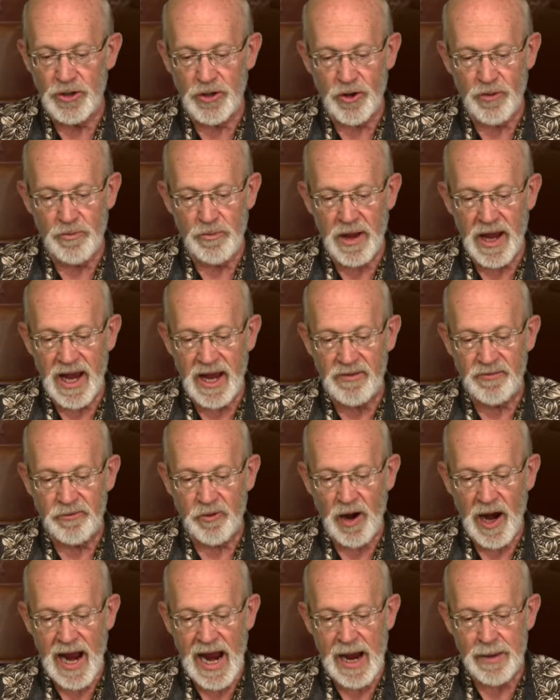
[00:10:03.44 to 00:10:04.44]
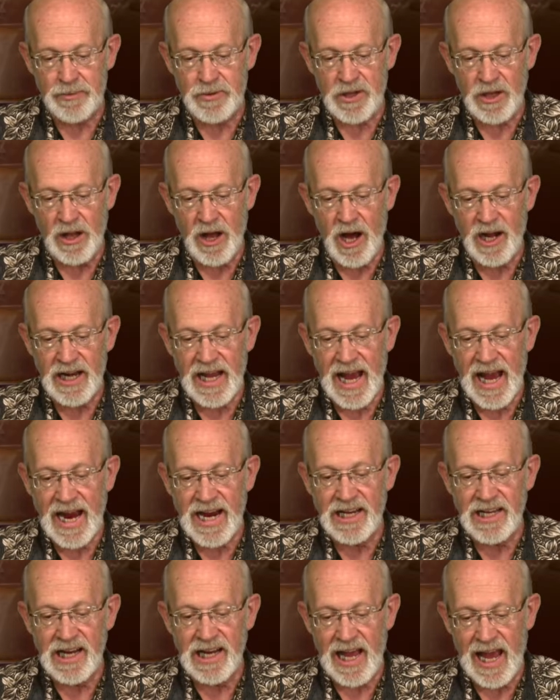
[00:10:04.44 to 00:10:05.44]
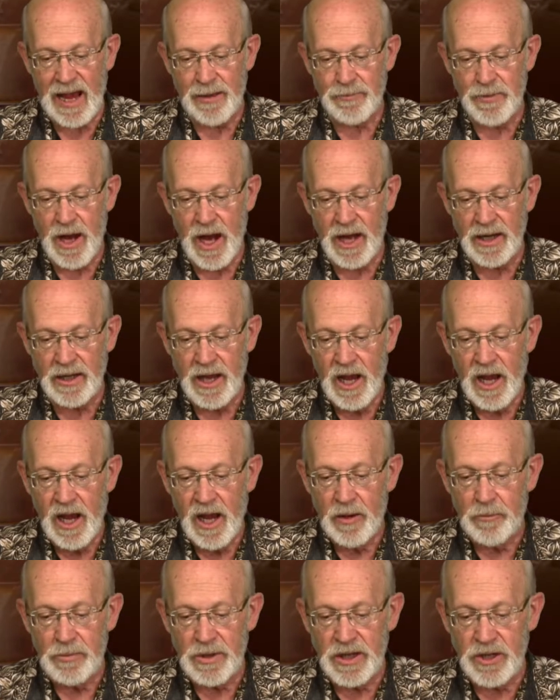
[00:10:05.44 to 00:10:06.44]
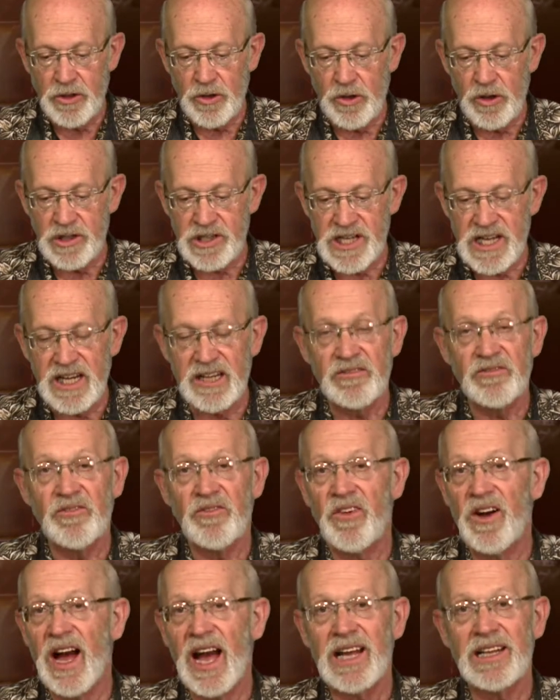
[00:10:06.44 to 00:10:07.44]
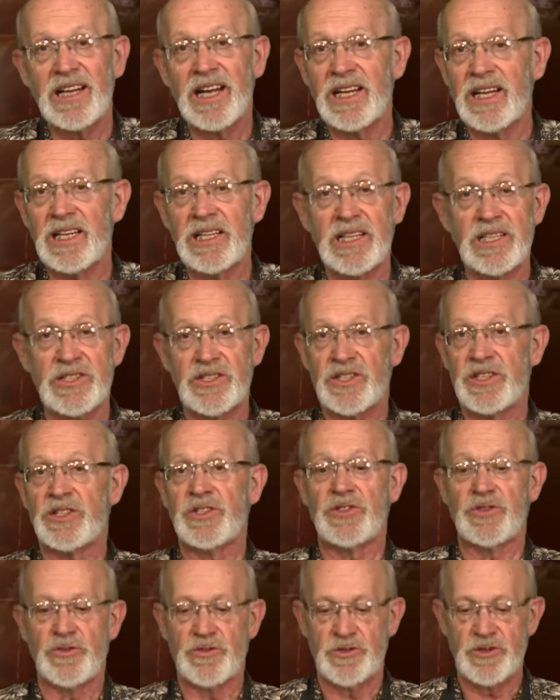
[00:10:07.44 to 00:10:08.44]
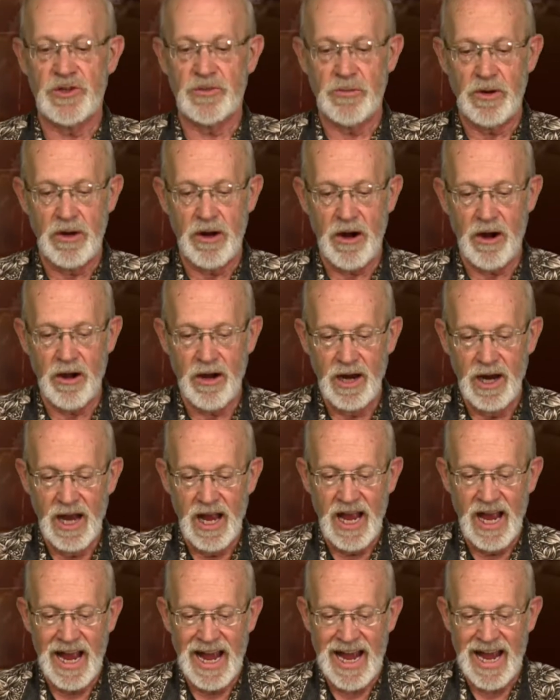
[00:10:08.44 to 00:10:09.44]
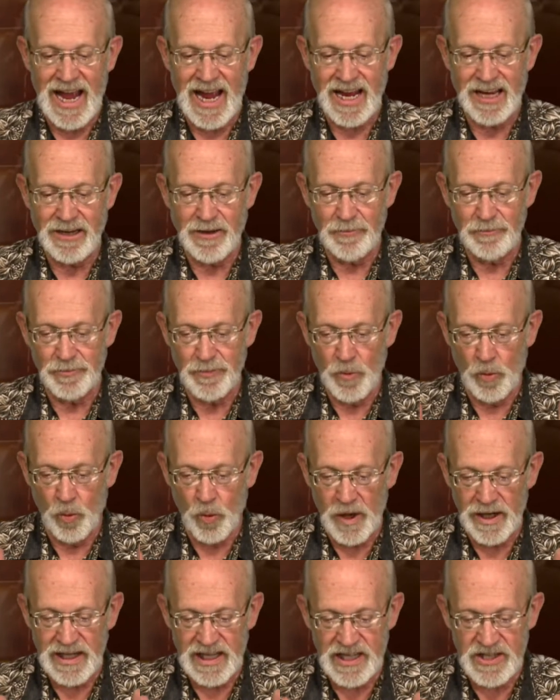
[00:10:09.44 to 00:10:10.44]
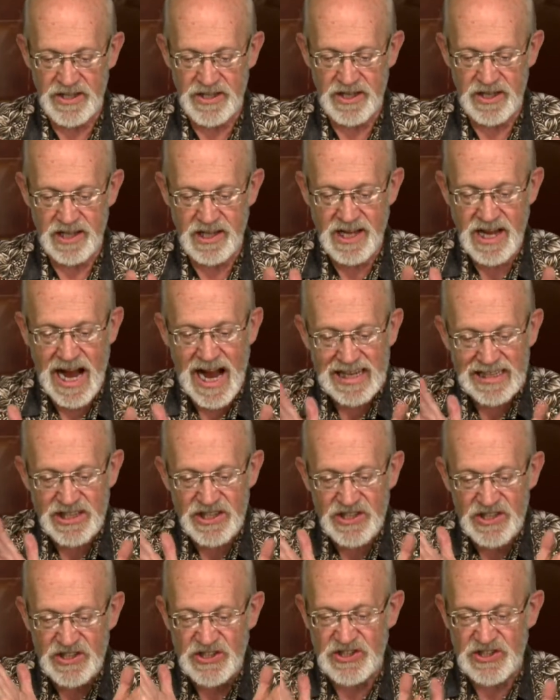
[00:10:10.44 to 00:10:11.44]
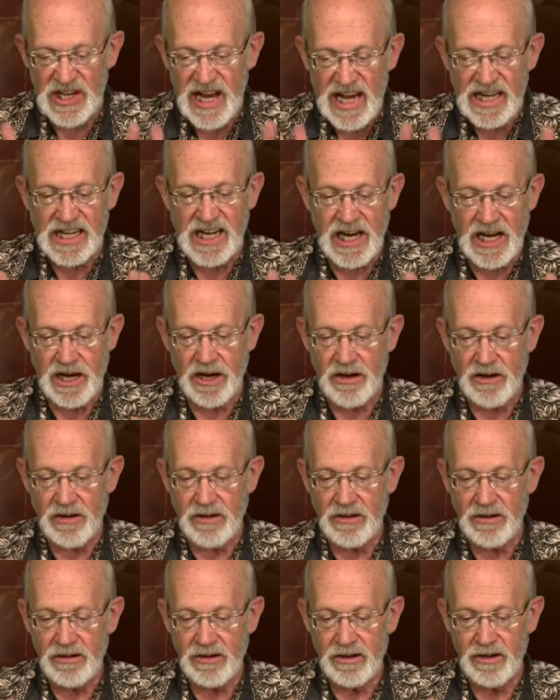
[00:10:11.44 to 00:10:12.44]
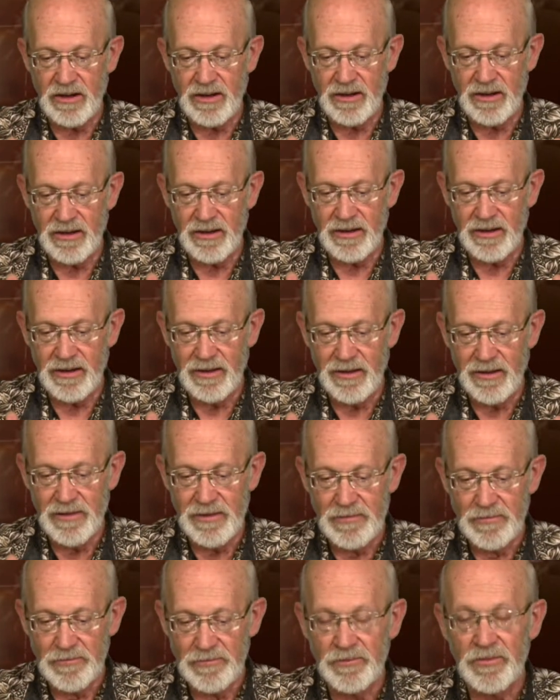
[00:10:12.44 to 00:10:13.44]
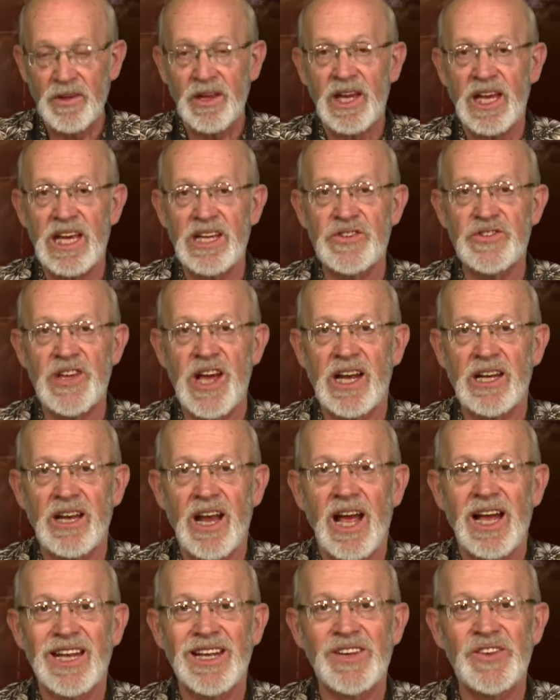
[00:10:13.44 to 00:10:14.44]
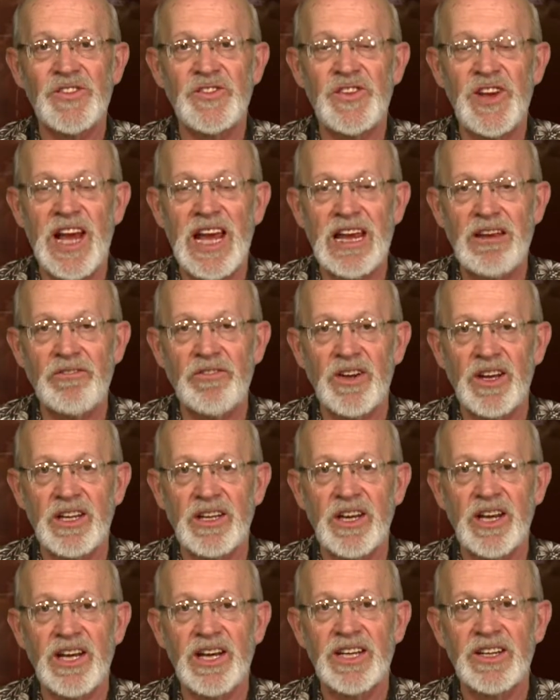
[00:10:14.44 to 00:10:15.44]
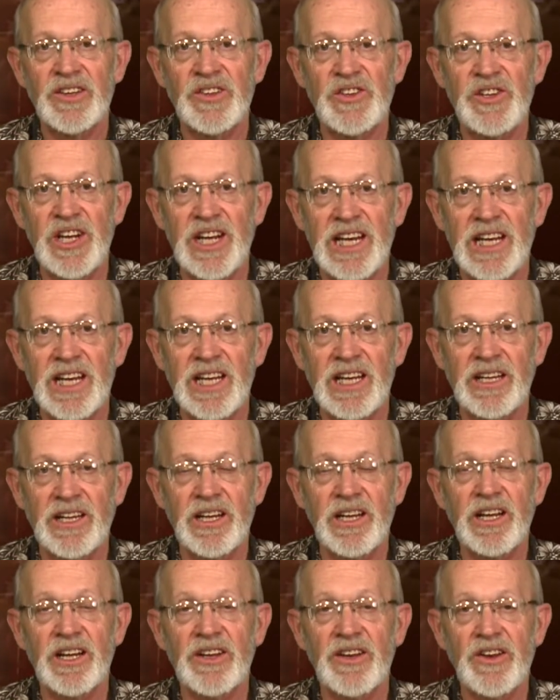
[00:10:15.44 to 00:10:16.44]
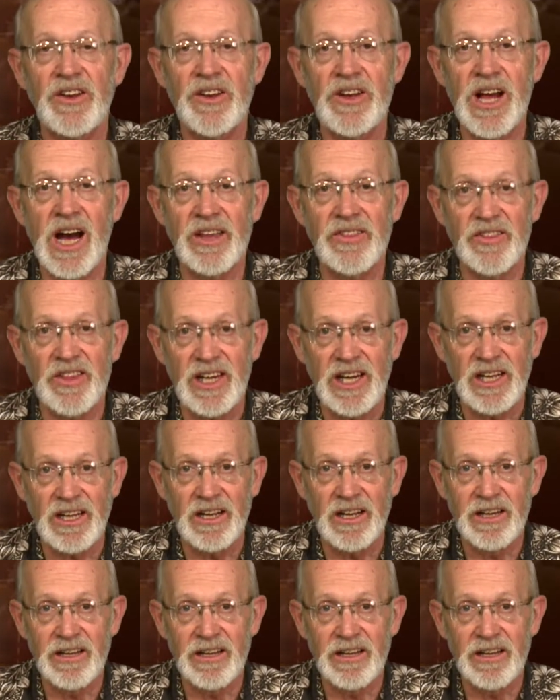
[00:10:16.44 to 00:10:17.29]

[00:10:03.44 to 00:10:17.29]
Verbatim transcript: or bad, for Absalom hated Amnon because he had violated his sister Tamar. And what is not said here is that David did nothing.